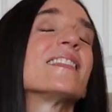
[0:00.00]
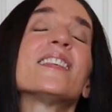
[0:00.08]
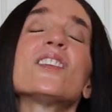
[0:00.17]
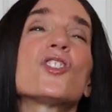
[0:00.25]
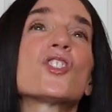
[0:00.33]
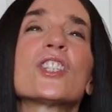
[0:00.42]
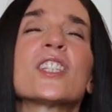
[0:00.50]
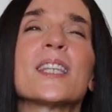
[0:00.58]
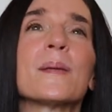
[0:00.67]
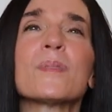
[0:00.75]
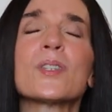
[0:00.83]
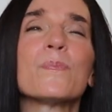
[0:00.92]
this just
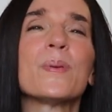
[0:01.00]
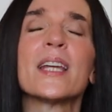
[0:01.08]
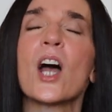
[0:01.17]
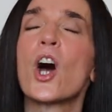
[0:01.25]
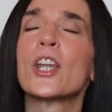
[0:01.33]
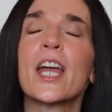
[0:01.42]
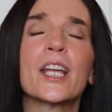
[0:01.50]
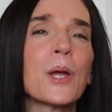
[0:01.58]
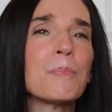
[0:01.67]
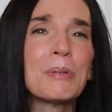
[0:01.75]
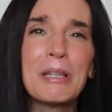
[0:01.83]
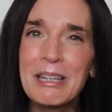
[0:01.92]
seems to be on a
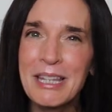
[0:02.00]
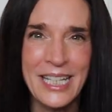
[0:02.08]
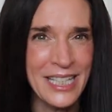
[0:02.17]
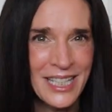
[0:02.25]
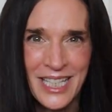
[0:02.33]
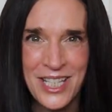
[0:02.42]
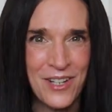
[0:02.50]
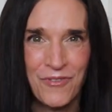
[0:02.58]
completely